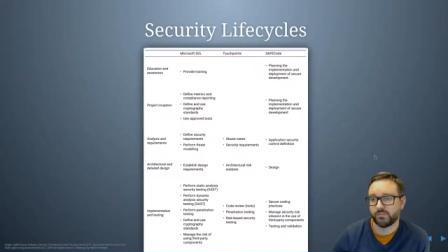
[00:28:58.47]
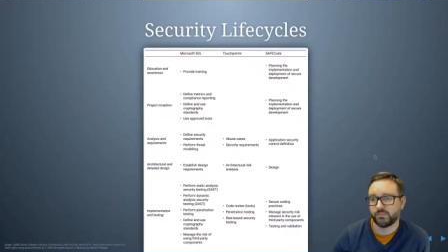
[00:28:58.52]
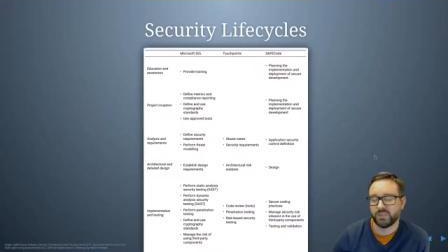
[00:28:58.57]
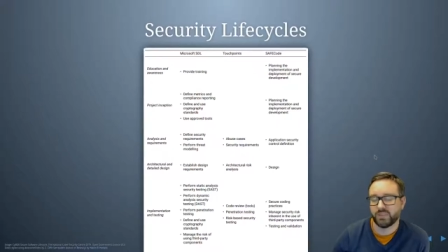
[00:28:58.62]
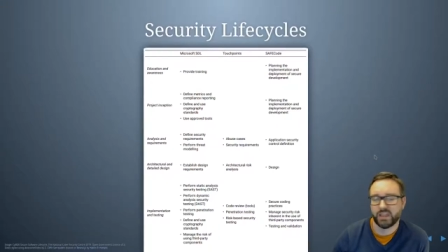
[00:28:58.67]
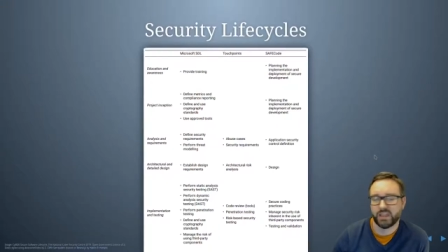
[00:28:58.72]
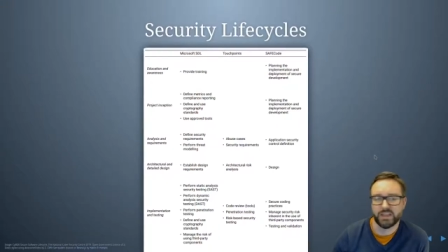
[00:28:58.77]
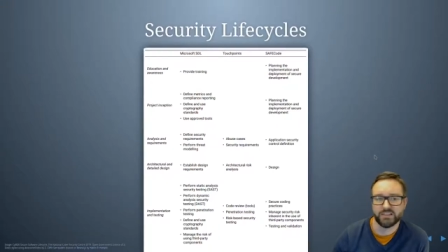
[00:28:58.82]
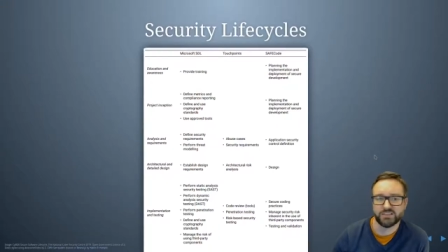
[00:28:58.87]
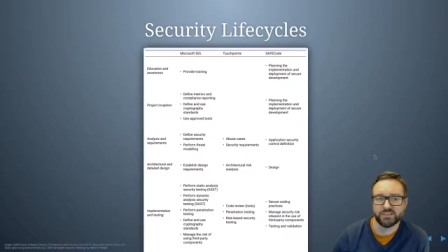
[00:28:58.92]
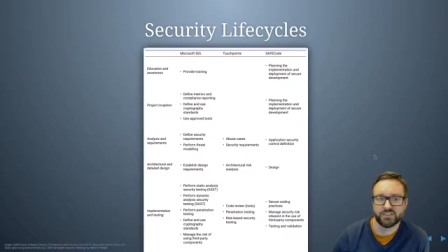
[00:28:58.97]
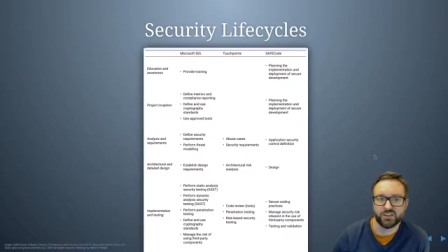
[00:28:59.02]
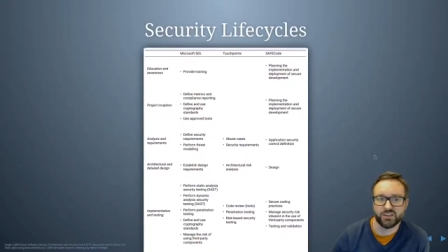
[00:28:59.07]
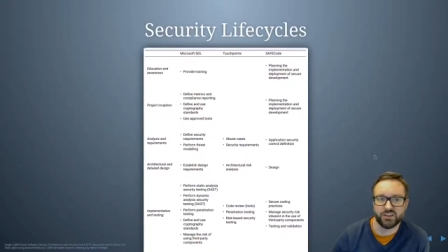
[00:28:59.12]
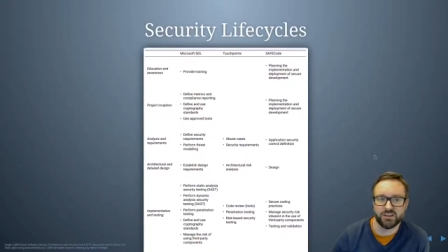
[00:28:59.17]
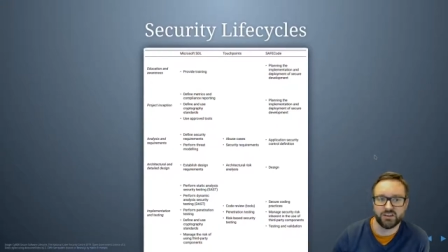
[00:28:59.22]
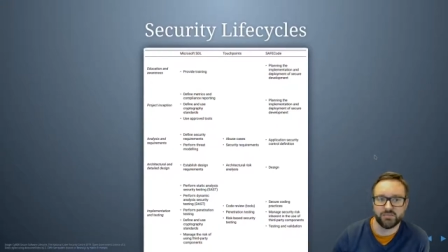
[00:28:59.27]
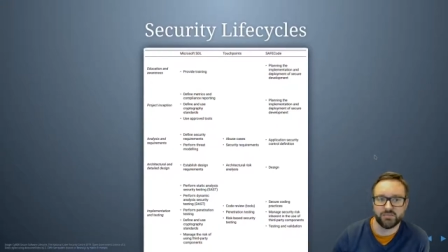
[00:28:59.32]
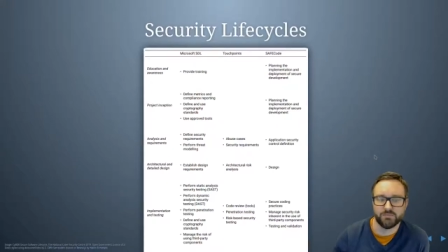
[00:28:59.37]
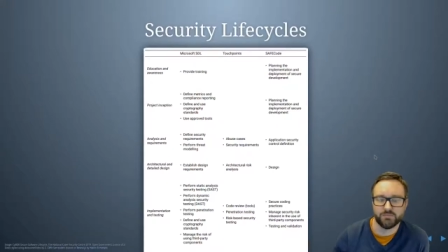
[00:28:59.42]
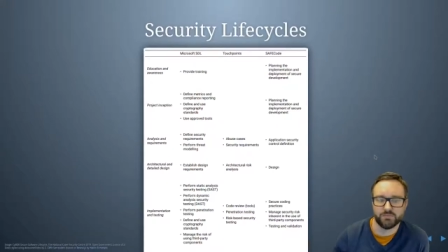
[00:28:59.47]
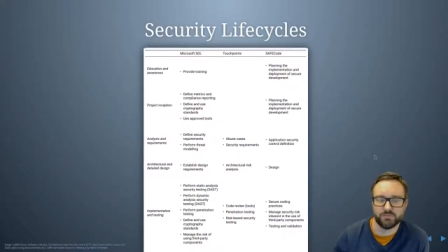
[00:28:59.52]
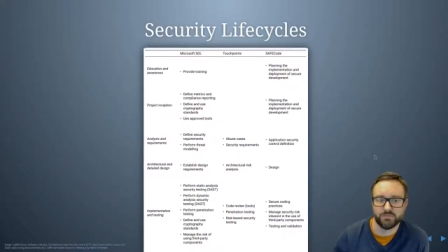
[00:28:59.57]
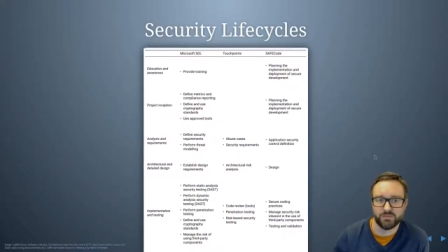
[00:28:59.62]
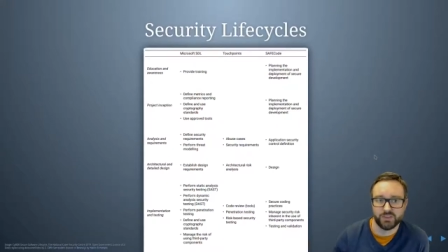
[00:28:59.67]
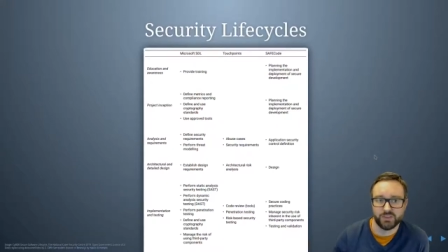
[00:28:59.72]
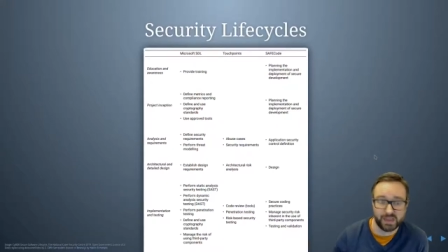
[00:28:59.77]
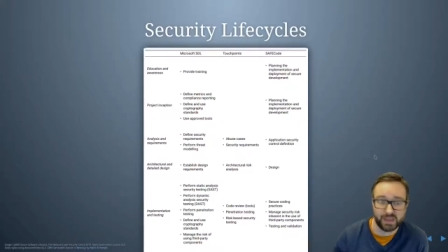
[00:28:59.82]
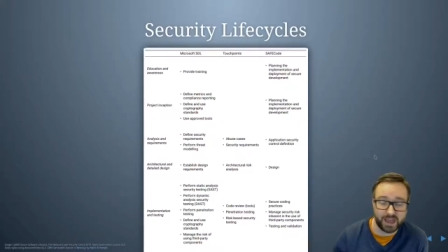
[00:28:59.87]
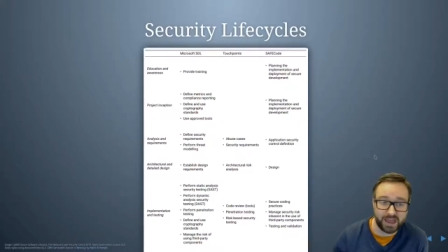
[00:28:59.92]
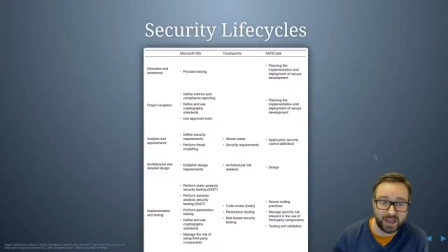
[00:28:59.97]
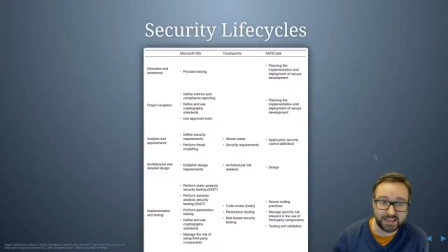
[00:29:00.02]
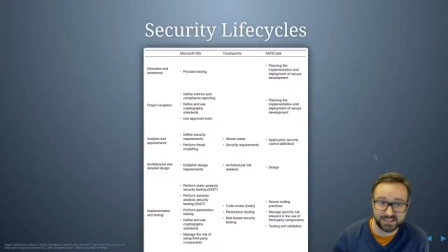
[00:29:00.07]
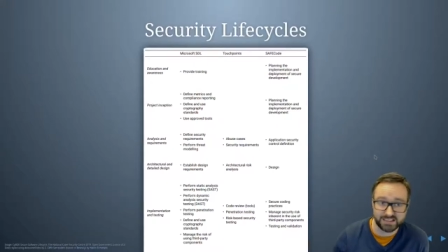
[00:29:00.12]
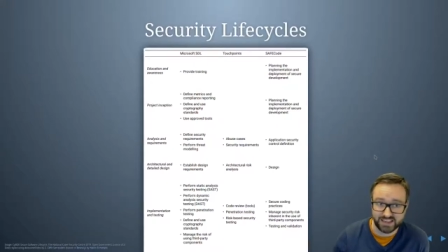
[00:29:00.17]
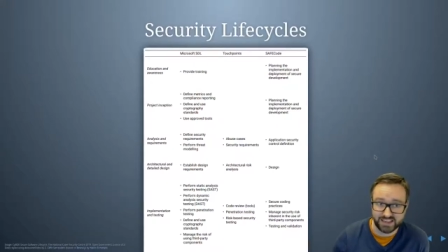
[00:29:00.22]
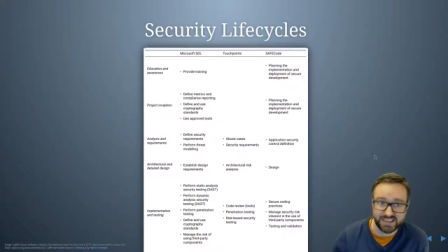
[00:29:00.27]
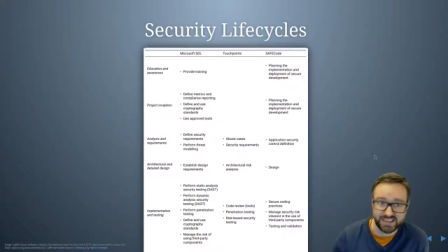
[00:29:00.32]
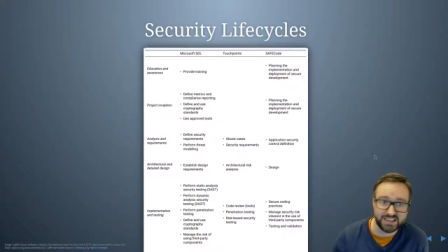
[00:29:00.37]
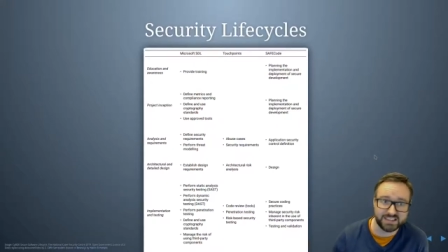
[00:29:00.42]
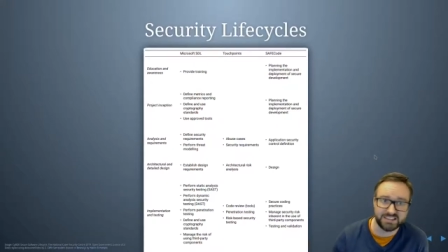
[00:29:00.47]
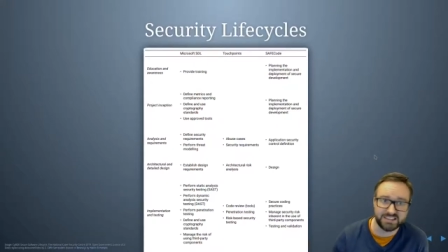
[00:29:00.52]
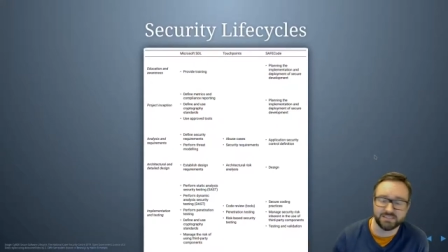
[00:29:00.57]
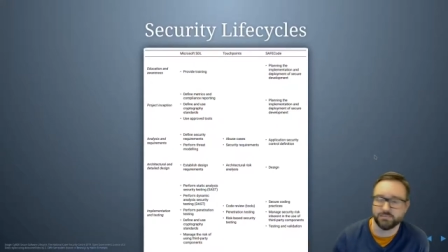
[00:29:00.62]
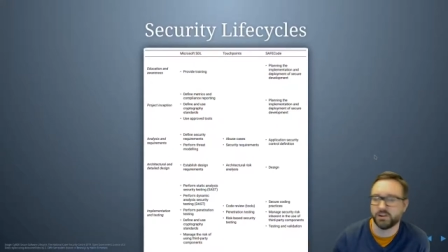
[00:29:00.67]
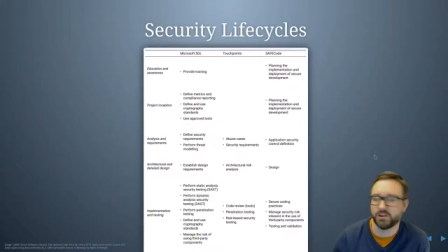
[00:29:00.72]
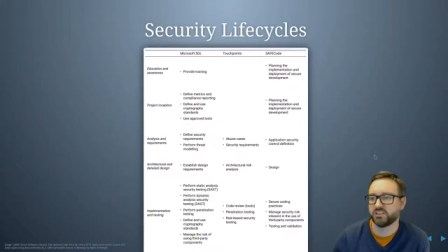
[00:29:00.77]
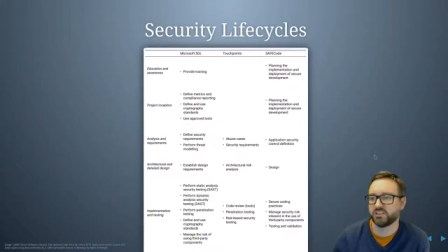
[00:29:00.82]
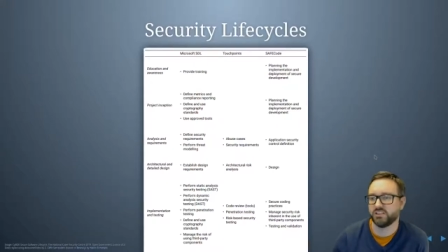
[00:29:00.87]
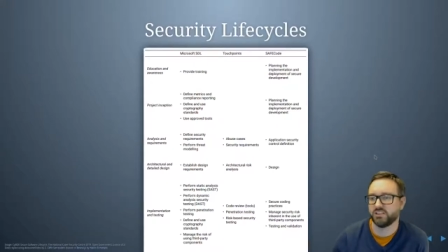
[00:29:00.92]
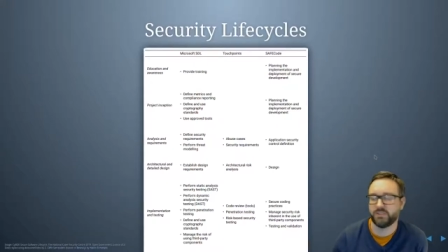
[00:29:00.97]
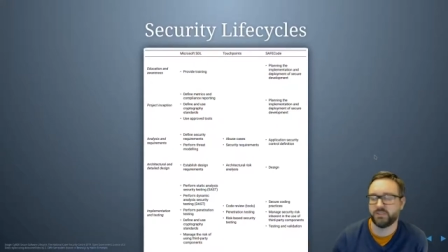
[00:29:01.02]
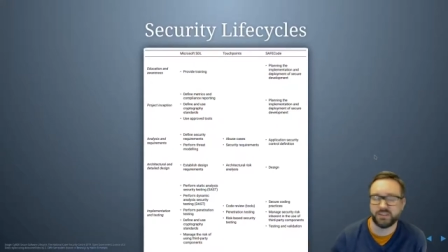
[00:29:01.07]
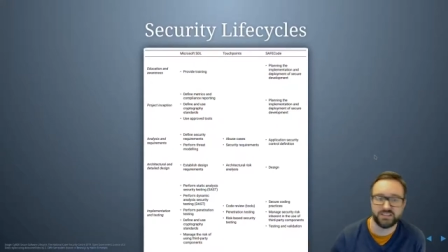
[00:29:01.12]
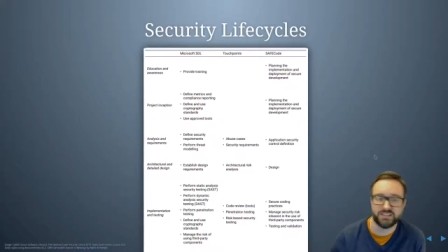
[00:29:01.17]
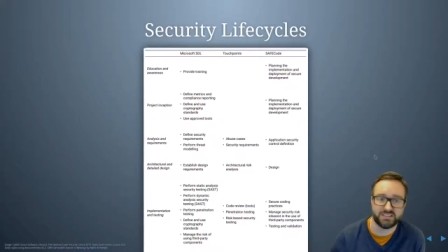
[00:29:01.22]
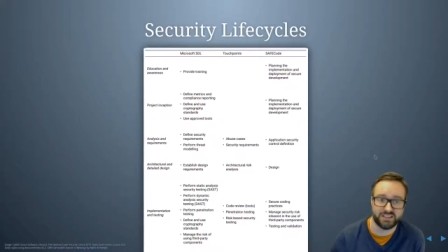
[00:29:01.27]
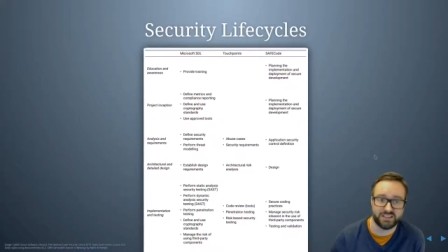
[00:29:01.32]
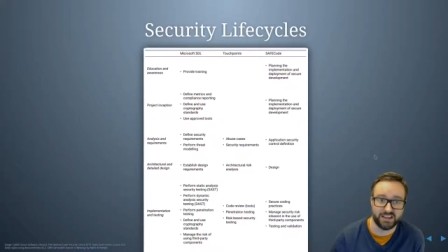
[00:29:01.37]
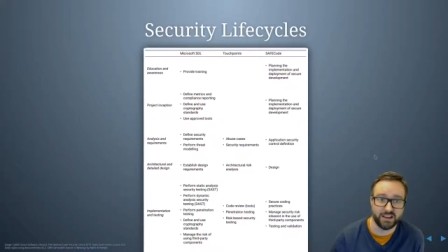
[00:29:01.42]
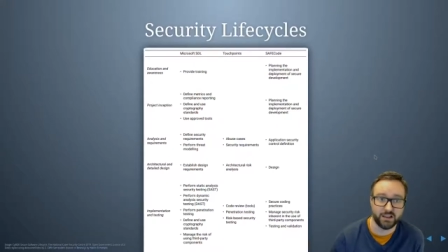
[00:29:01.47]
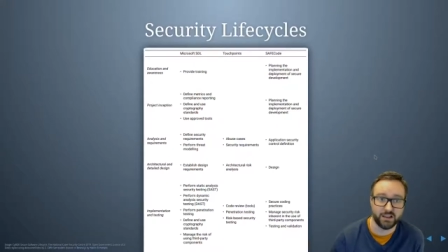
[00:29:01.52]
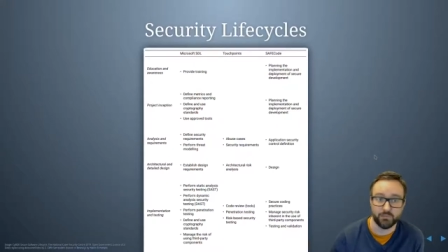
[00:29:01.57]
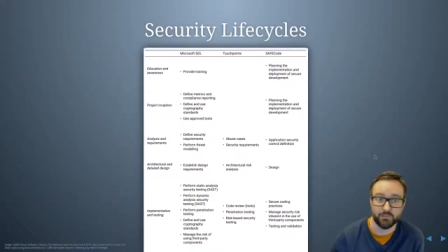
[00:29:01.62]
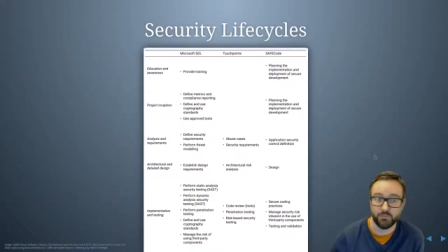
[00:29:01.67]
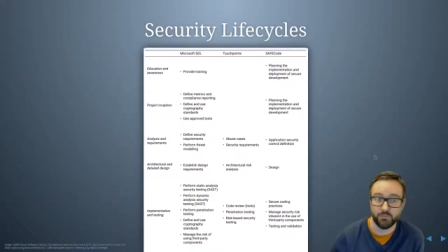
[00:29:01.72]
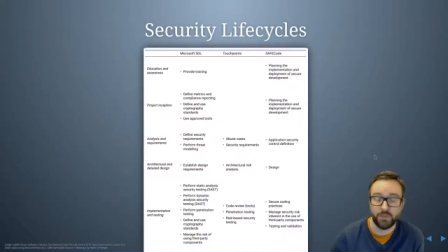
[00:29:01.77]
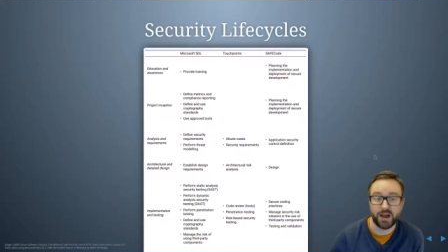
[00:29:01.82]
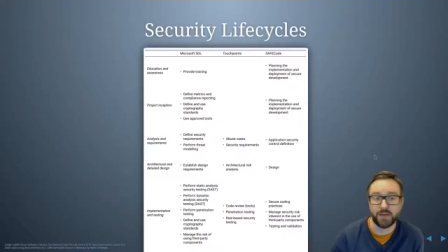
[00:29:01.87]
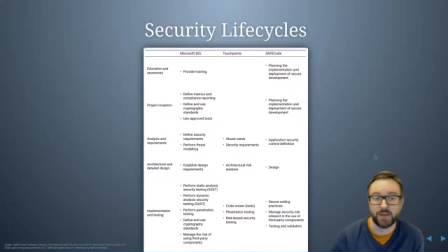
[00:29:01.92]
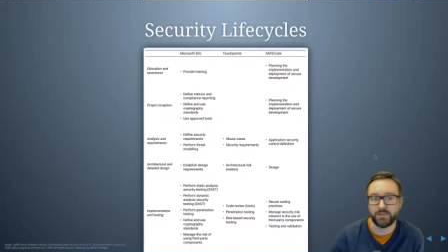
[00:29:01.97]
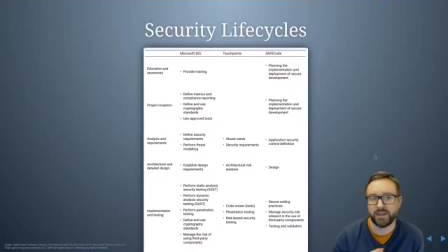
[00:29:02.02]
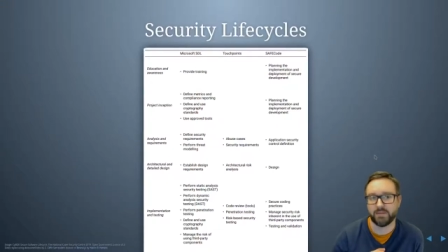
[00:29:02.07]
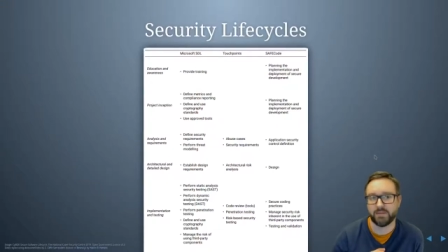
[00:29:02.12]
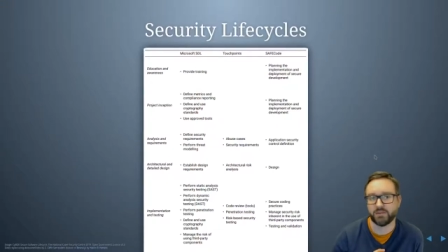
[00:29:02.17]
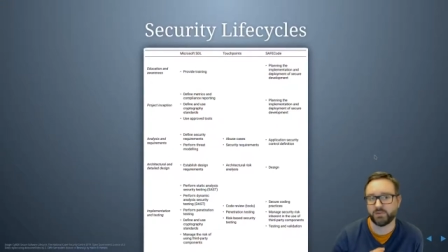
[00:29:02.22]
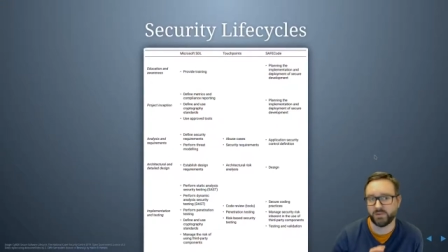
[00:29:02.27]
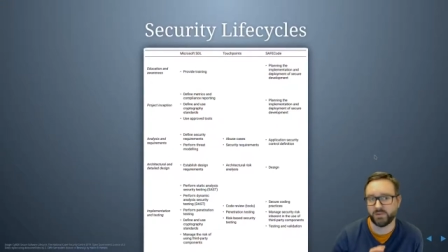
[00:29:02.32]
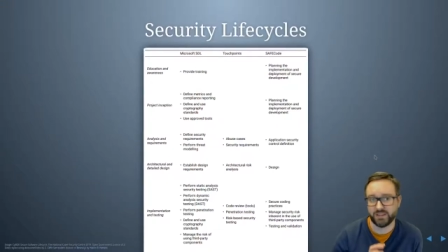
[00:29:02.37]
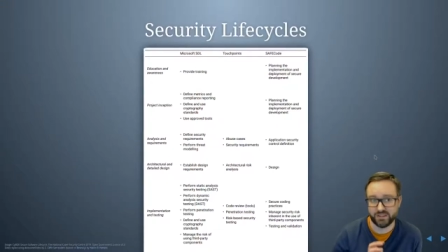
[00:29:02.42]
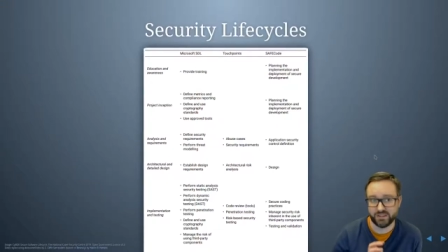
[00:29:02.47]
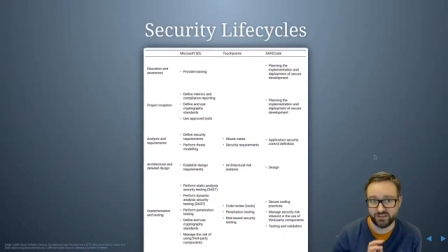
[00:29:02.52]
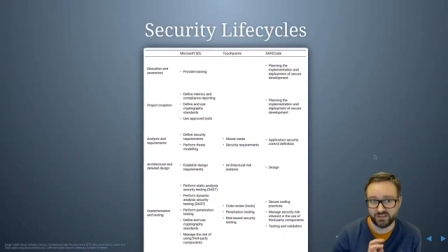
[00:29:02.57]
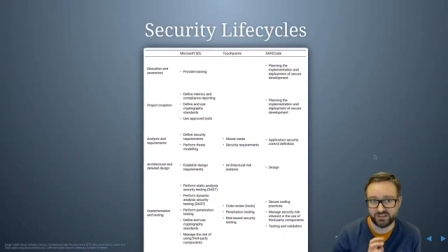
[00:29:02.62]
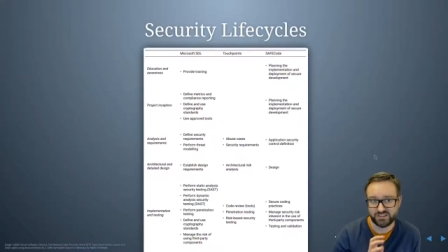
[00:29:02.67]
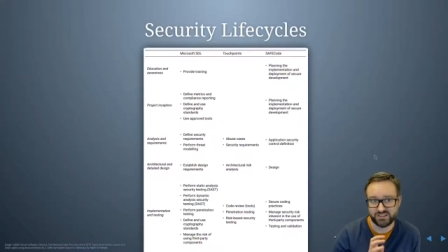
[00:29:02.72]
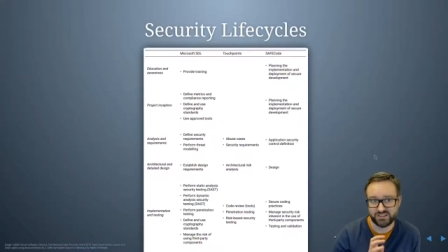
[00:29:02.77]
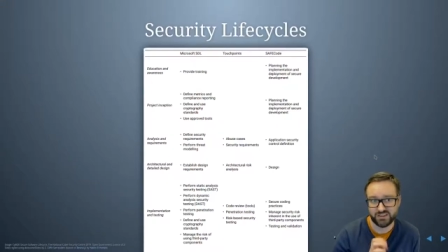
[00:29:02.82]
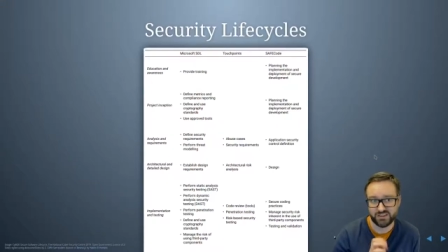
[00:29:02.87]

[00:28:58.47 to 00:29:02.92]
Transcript: and so as it is, Microsoft SDL might be able to be used